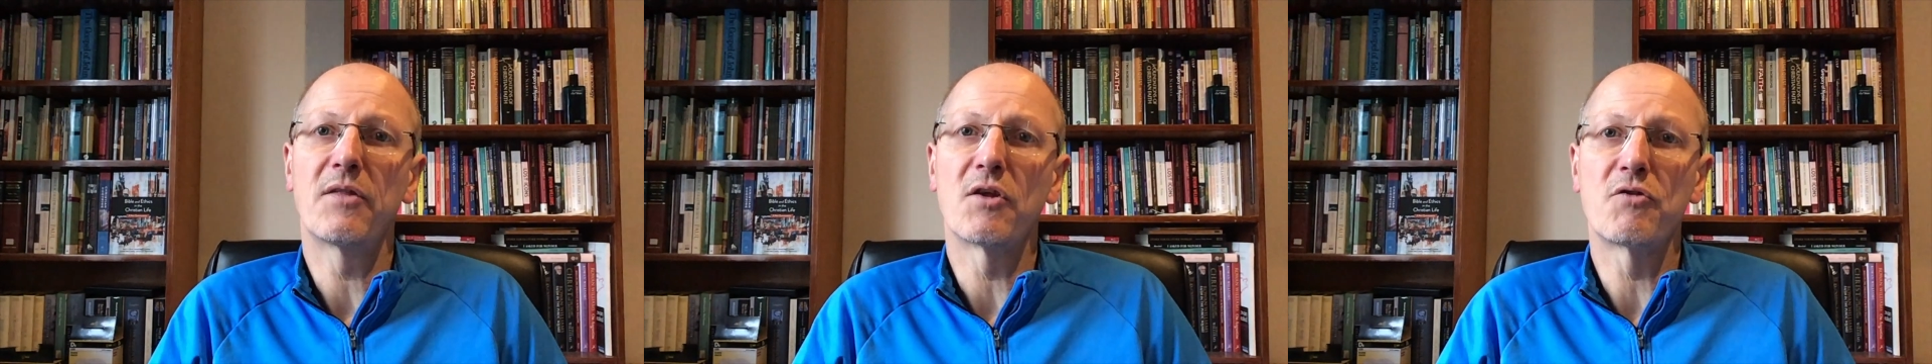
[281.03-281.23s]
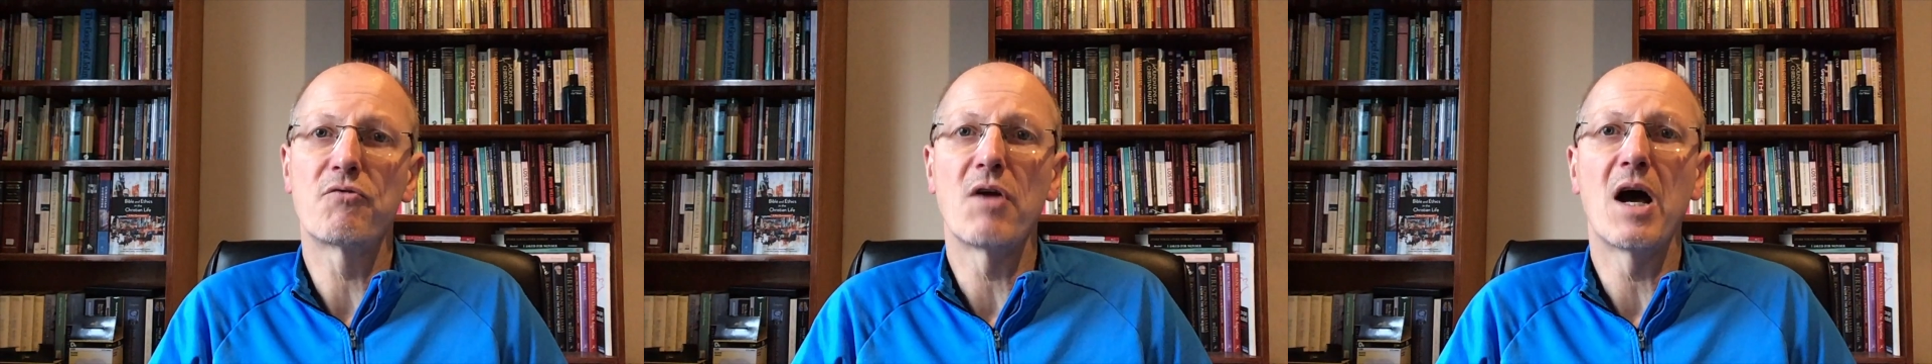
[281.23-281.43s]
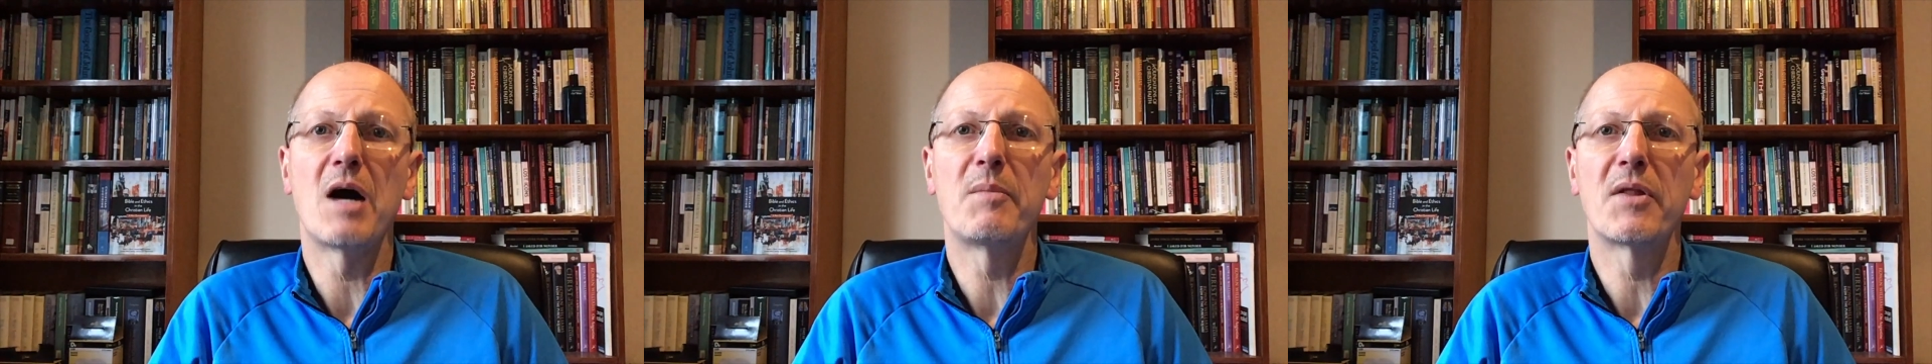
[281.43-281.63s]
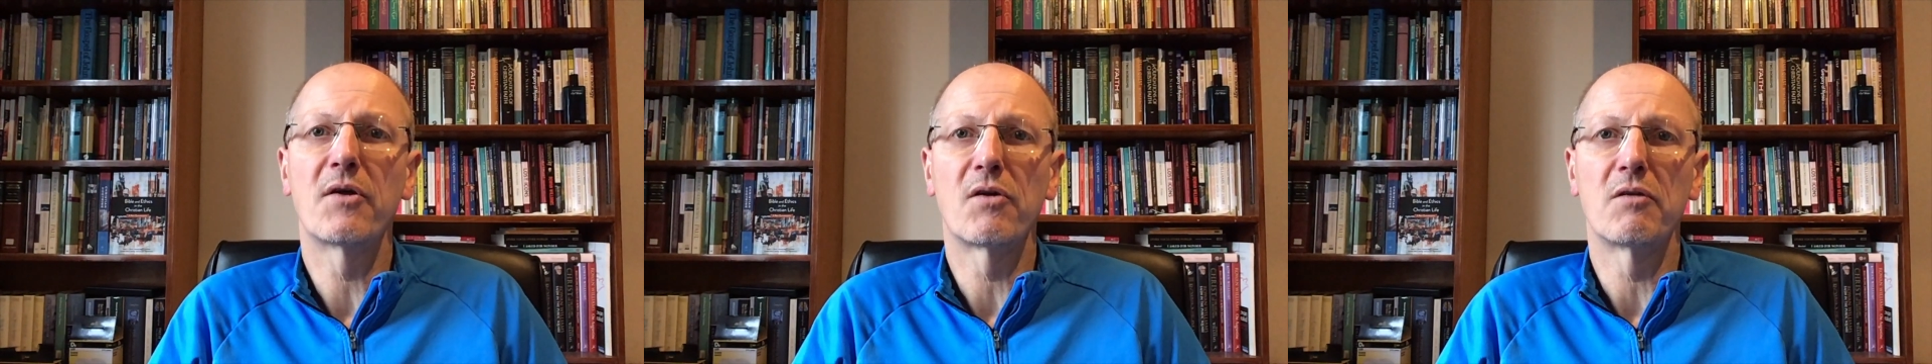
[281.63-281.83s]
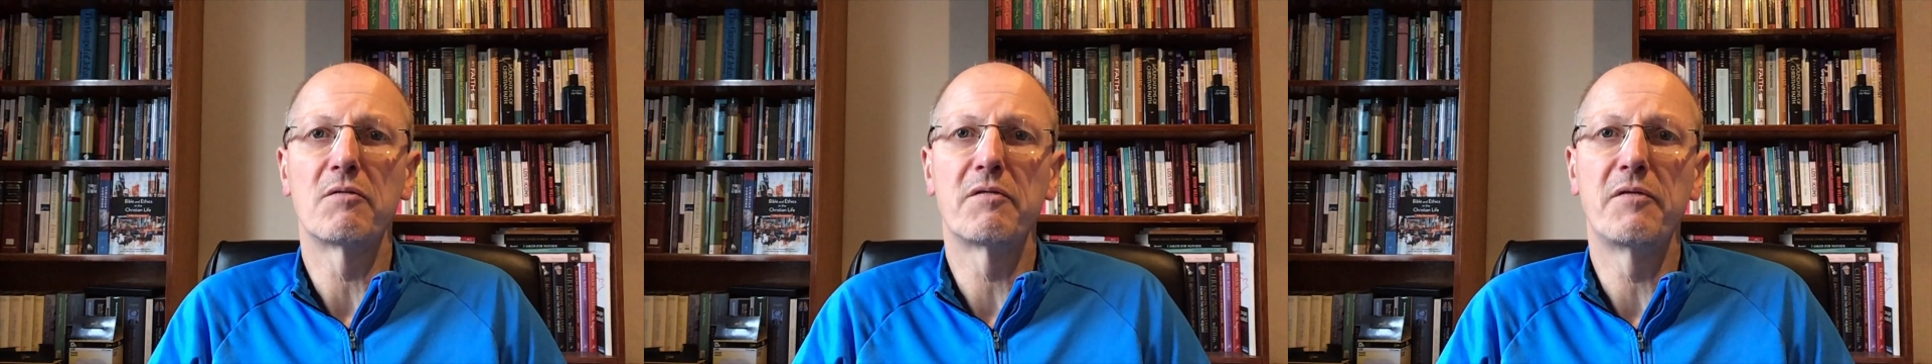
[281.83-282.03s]
the drama that
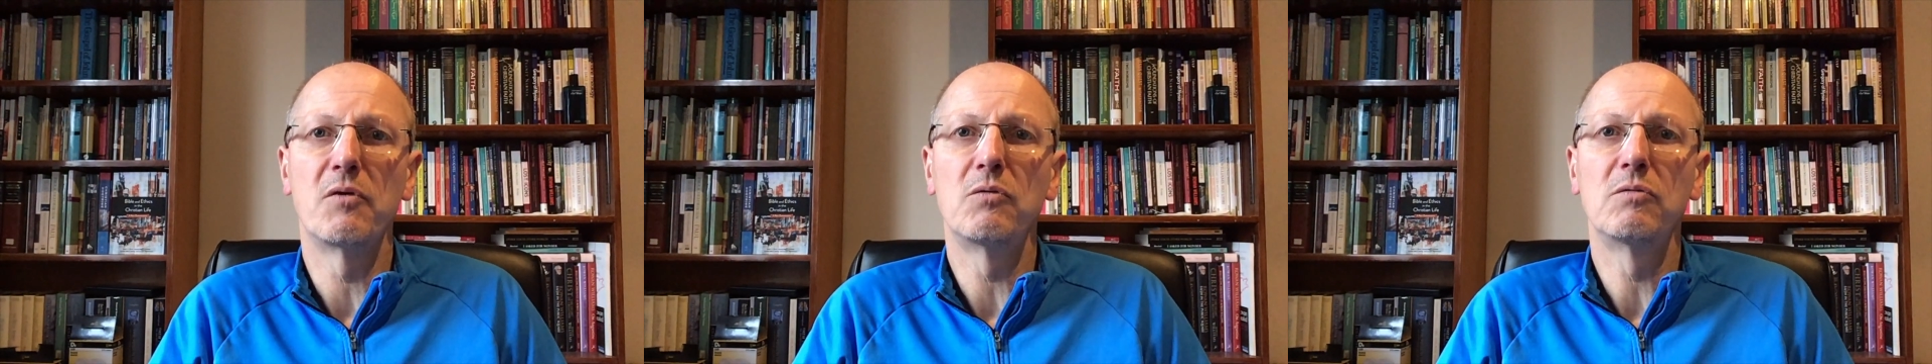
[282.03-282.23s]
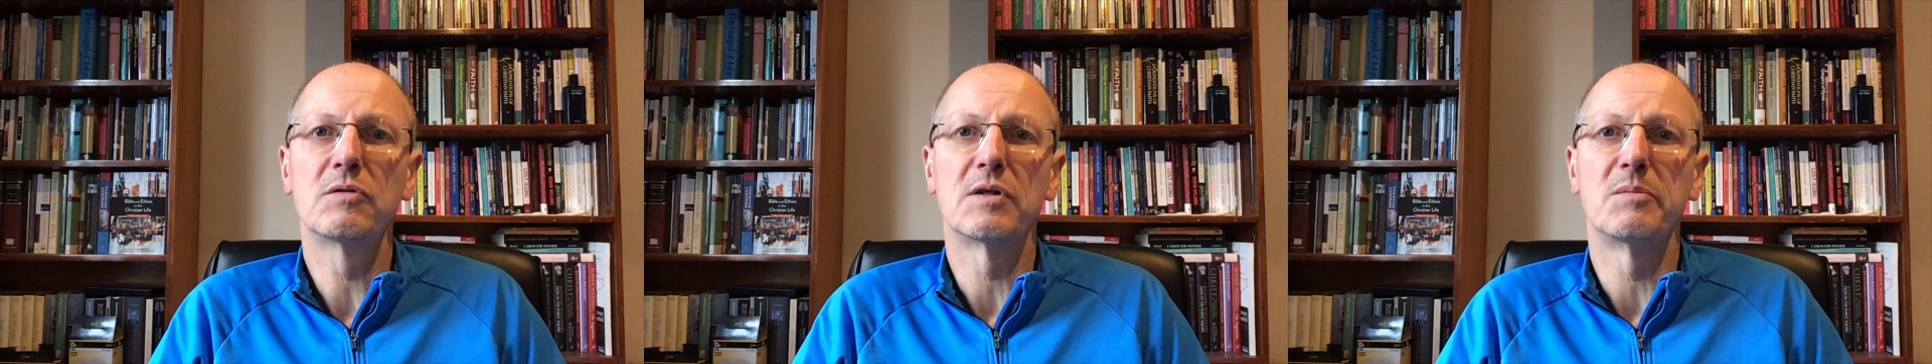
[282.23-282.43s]
unfolds